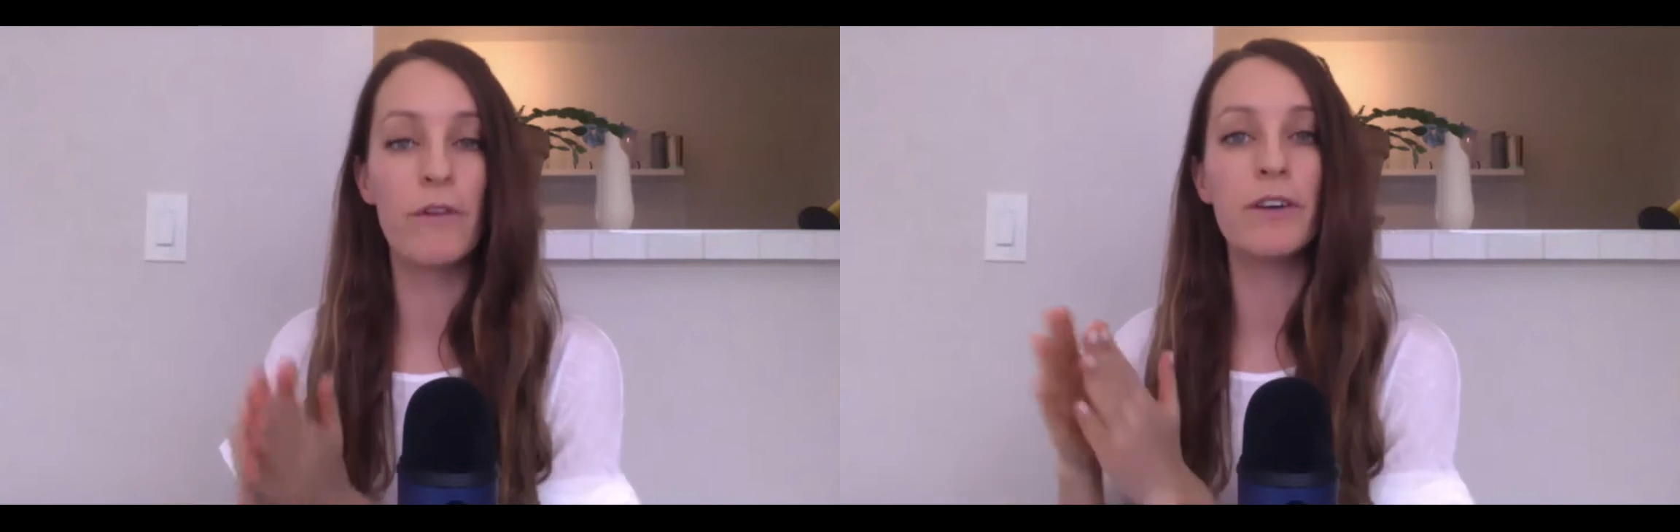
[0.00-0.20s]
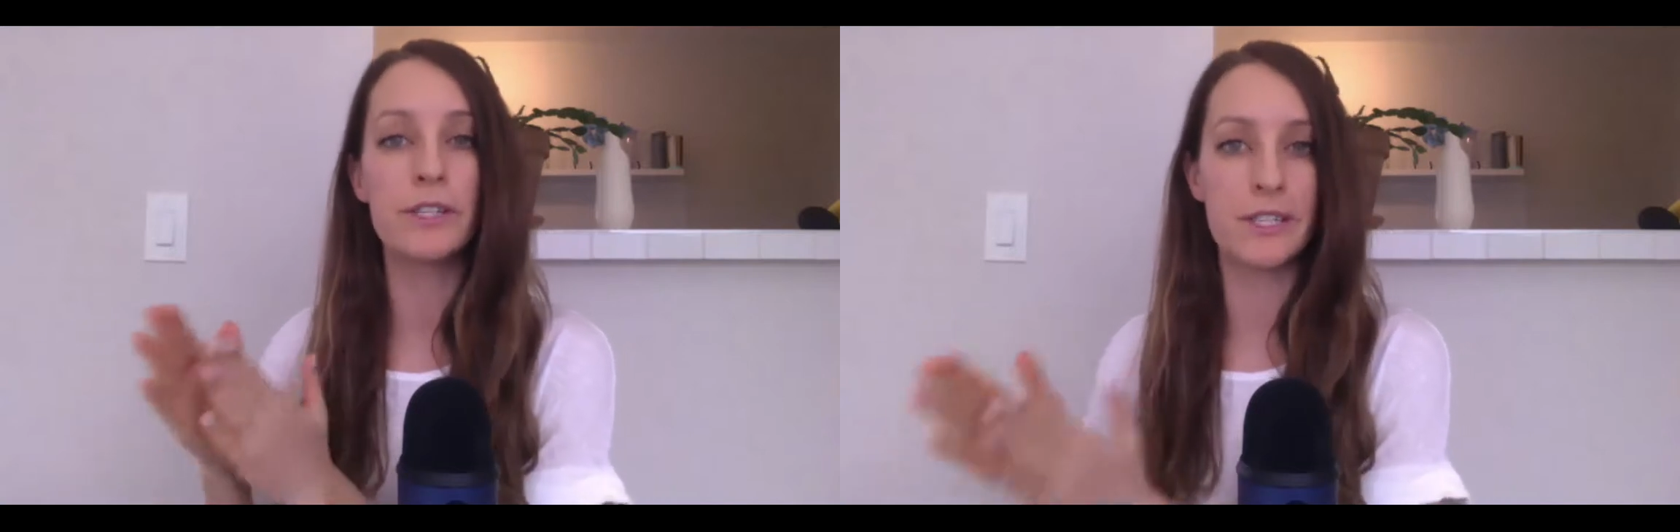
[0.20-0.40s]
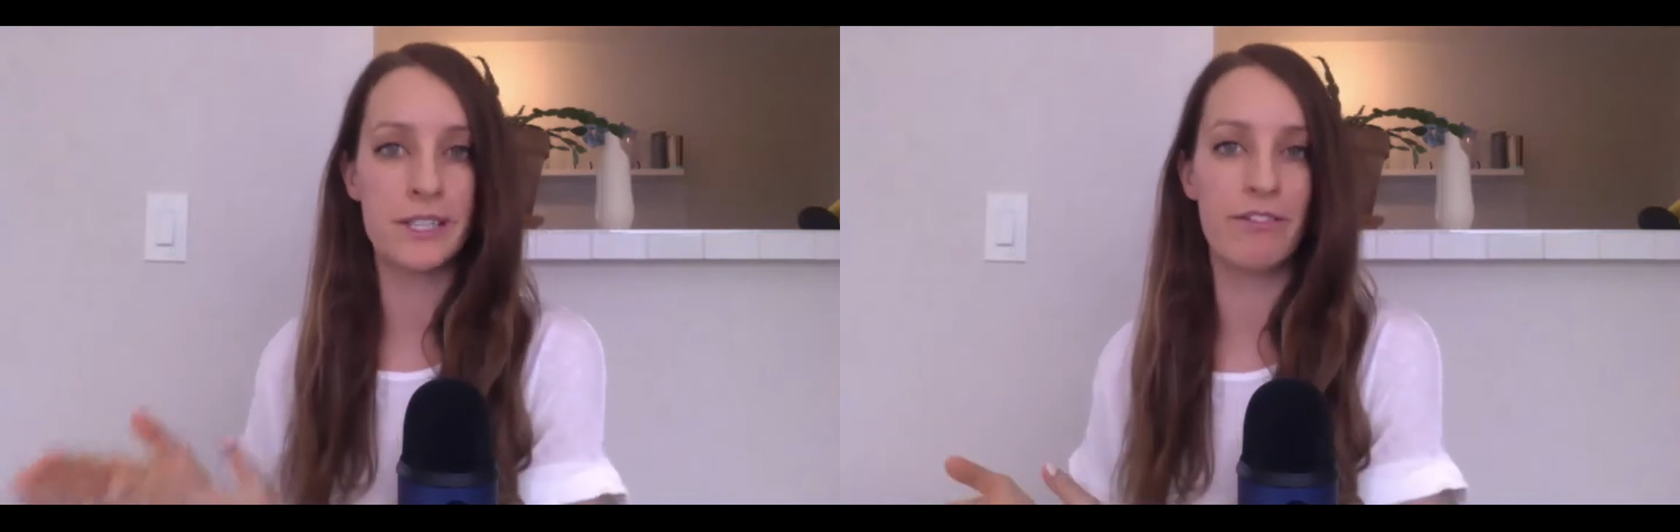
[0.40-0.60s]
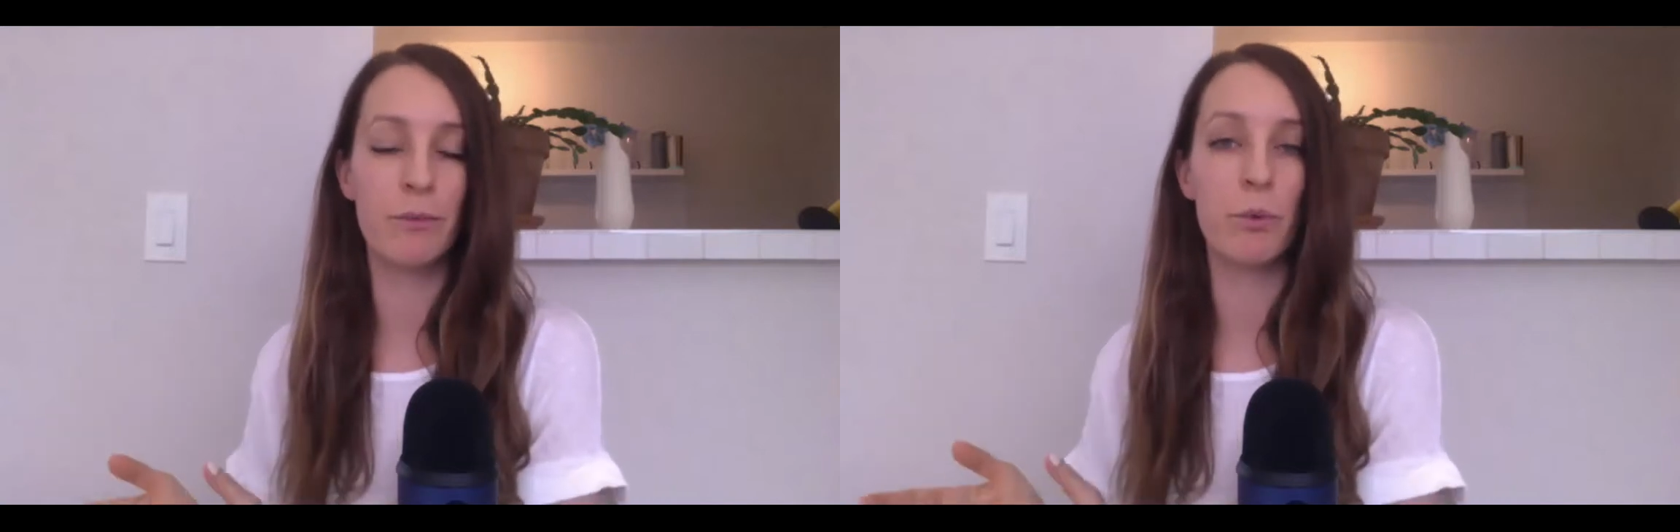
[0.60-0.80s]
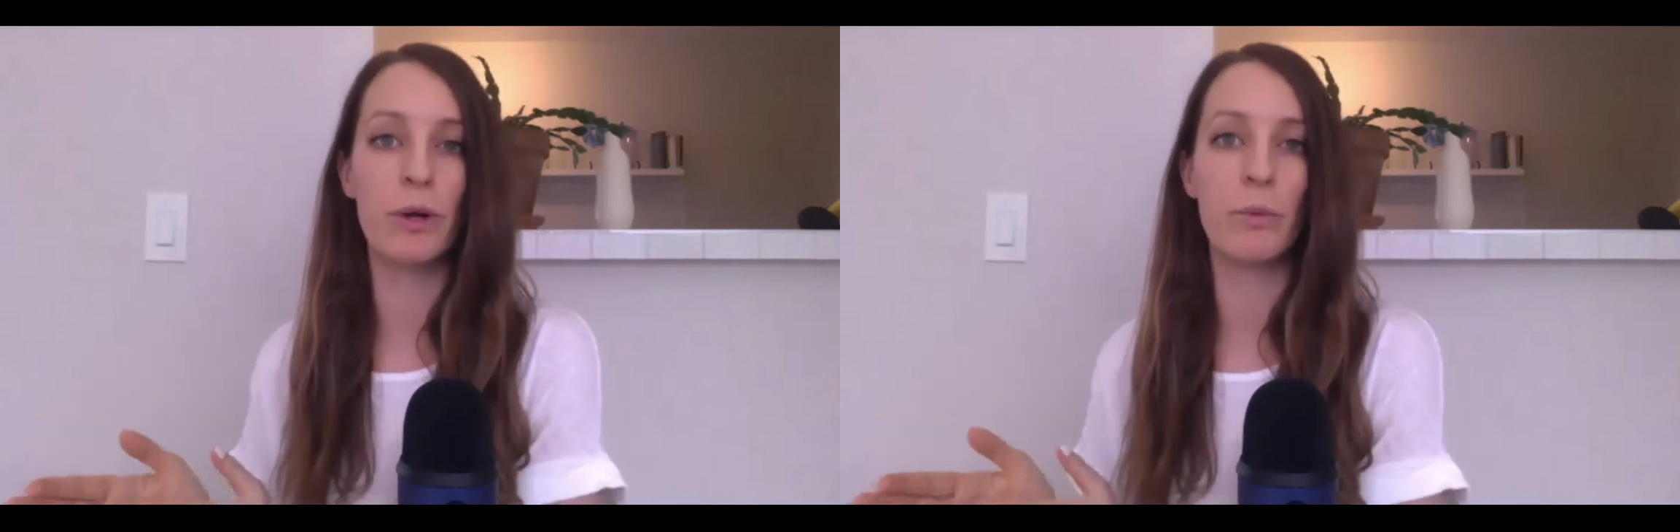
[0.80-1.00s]
versus
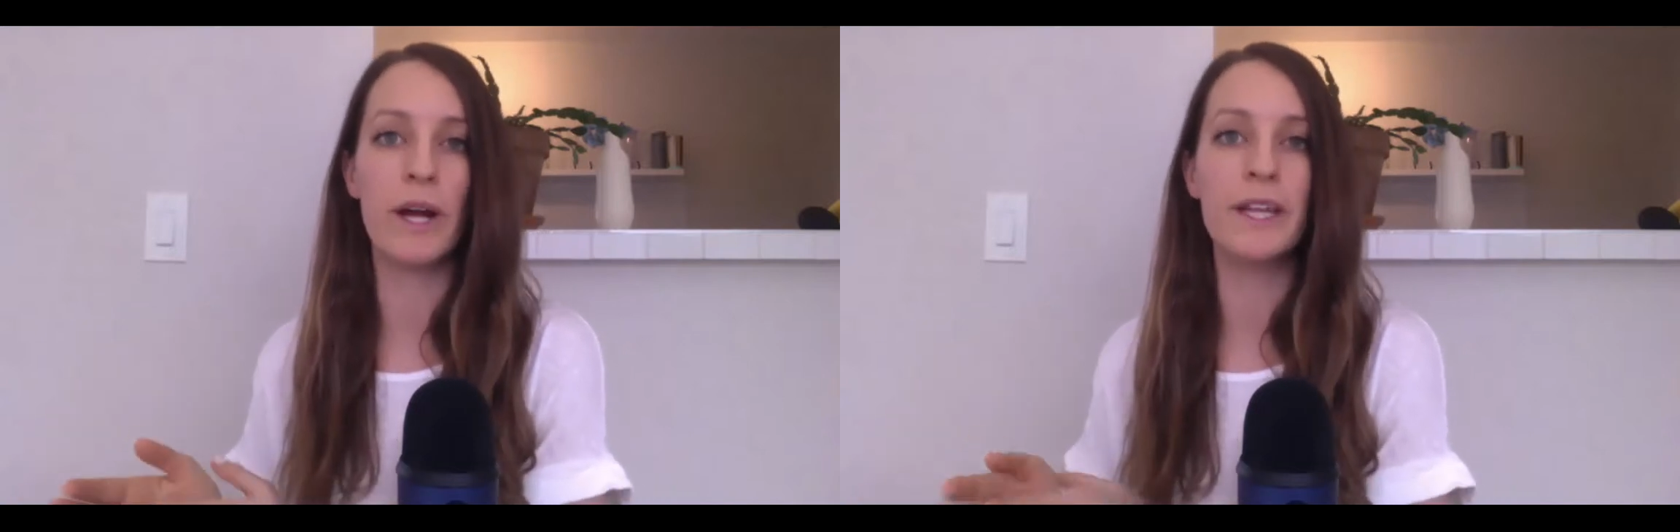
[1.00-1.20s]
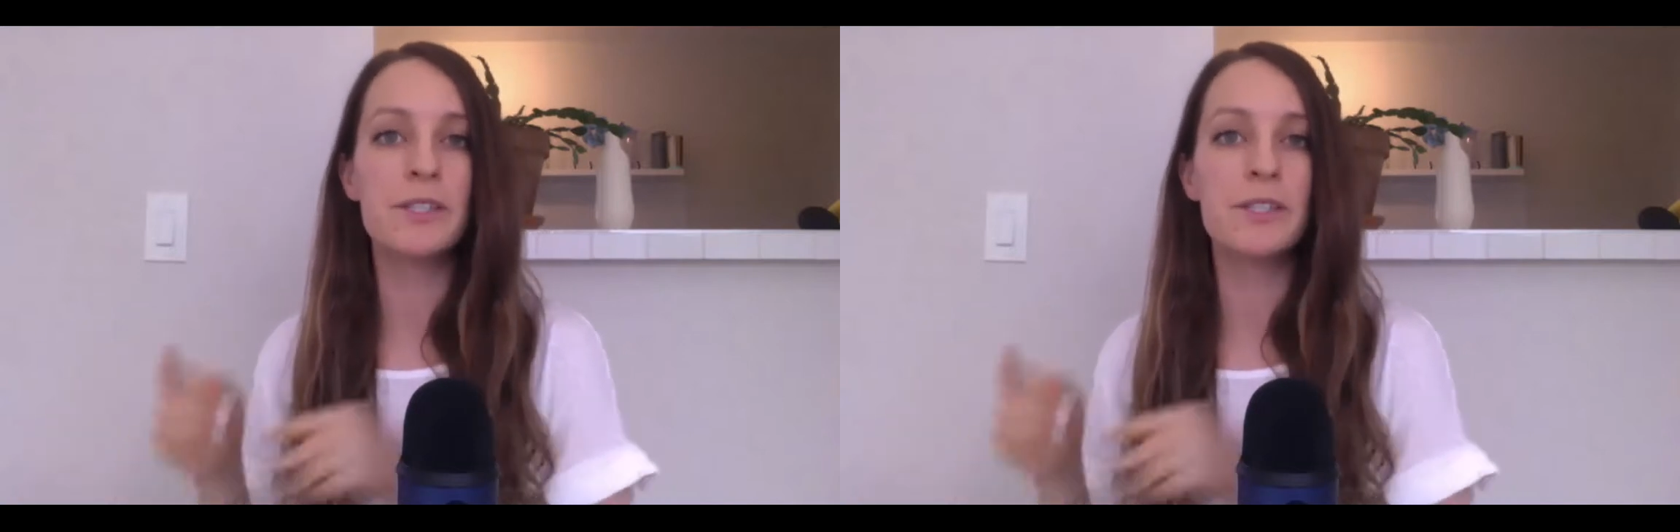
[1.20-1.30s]
7.1.